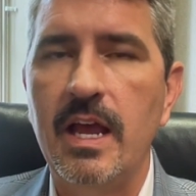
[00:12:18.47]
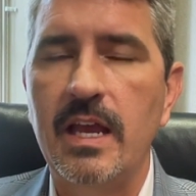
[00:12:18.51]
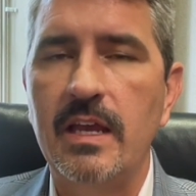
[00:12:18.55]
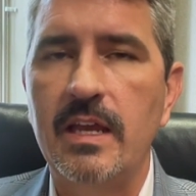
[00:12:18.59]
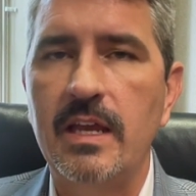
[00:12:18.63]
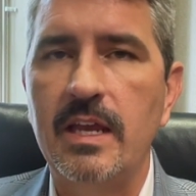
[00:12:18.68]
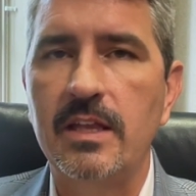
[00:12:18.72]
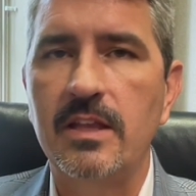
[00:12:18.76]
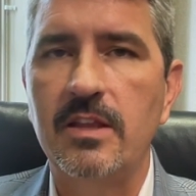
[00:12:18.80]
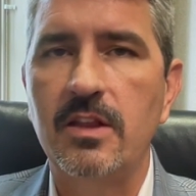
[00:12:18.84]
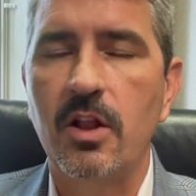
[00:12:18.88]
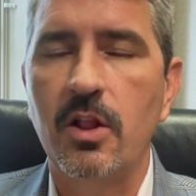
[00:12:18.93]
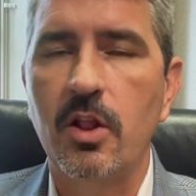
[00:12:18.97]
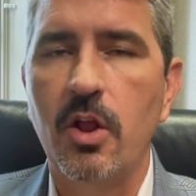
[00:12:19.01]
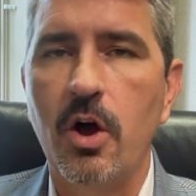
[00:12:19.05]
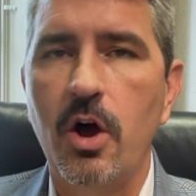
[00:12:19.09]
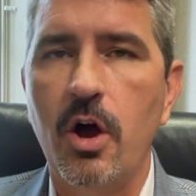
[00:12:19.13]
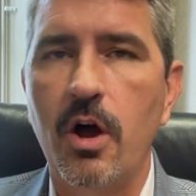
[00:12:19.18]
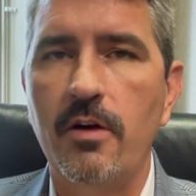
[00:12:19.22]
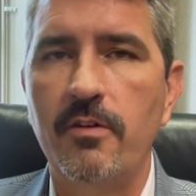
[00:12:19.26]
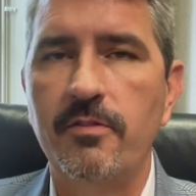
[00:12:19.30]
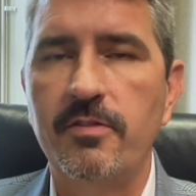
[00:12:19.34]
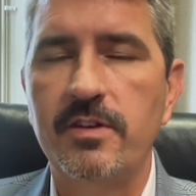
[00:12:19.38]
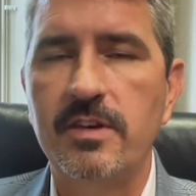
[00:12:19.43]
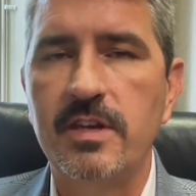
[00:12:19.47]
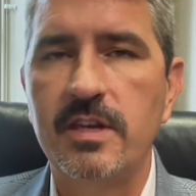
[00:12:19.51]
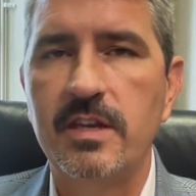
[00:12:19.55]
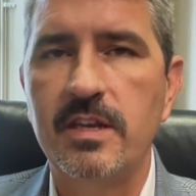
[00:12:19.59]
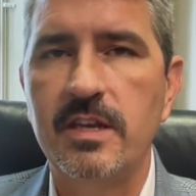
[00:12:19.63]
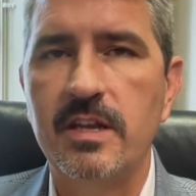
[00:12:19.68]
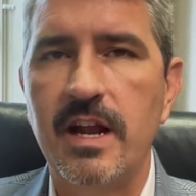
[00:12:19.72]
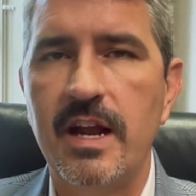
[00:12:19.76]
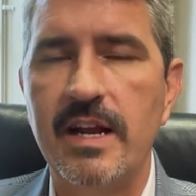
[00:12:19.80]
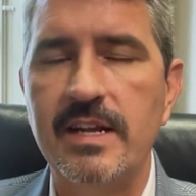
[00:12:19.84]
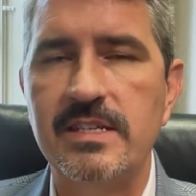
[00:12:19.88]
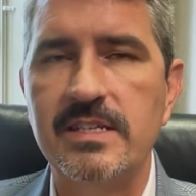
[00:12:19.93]
get the law to the
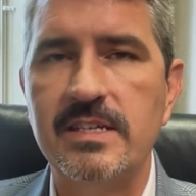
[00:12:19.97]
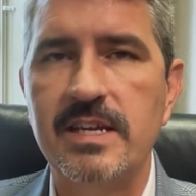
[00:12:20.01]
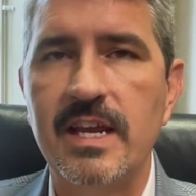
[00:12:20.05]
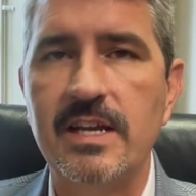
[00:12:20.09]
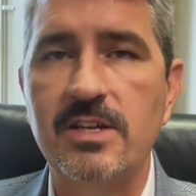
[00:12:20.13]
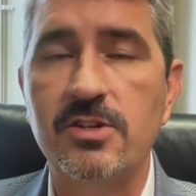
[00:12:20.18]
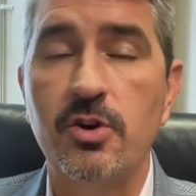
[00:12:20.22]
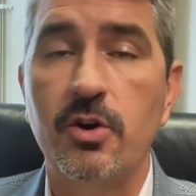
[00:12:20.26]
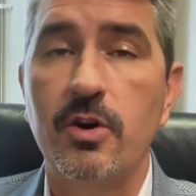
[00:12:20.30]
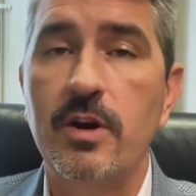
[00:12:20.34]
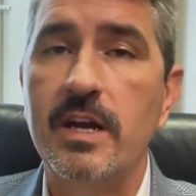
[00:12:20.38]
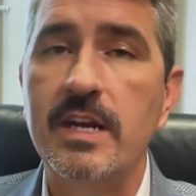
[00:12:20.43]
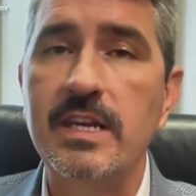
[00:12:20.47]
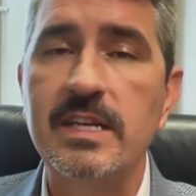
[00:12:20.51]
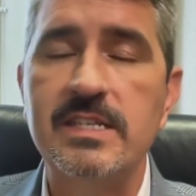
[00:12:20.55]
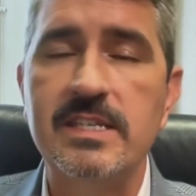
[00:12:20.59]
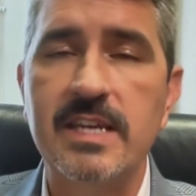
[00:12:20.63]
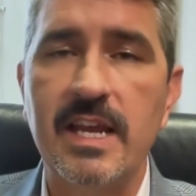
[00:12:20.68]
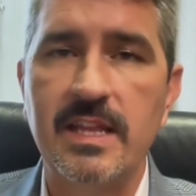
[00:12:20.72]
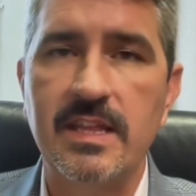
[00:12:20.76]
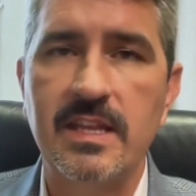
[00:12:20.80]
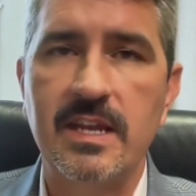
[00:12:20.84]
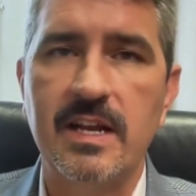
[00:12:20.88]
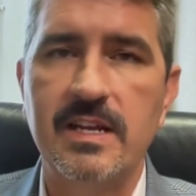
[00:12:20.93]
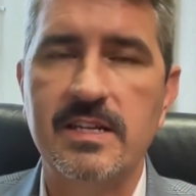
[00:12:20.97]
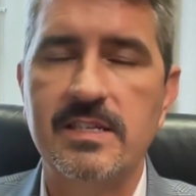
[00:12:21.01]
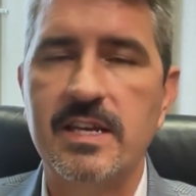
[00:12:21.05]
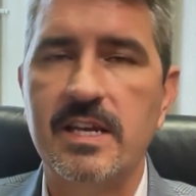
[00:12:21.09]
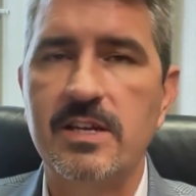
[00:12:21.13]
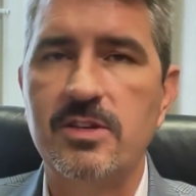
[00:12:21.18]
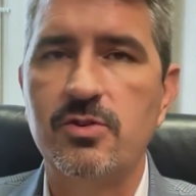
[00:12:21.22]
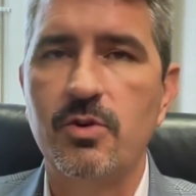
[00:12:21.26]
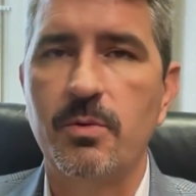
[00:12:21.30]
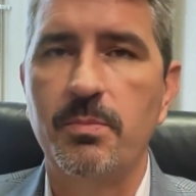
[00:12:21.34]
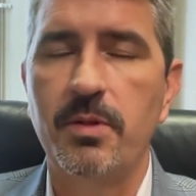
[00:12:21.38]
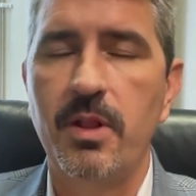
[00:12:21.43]
United States or any state in the United
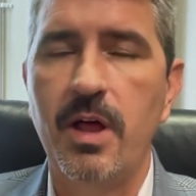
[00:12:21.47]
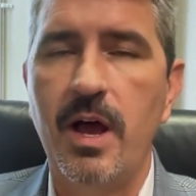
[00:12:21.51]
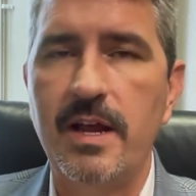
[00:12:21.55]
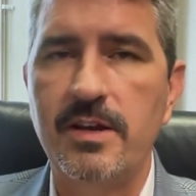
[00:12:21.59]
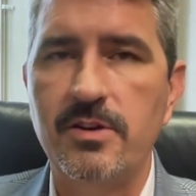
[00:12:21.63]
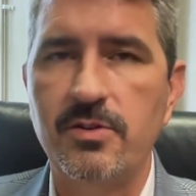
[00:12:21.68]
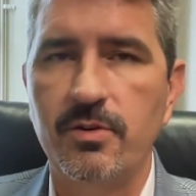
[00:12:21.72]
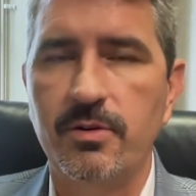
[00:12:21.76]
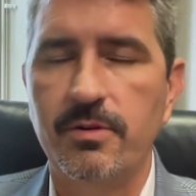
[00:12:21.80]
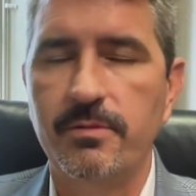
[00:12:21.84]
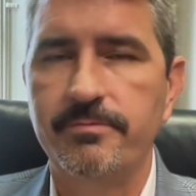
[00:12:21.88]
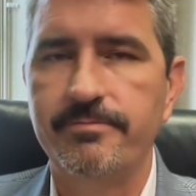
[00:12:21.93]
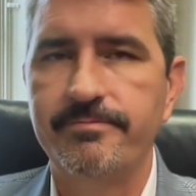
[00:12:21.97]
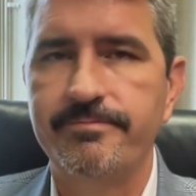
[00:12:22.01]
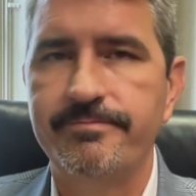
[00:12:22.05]
States to apply to them.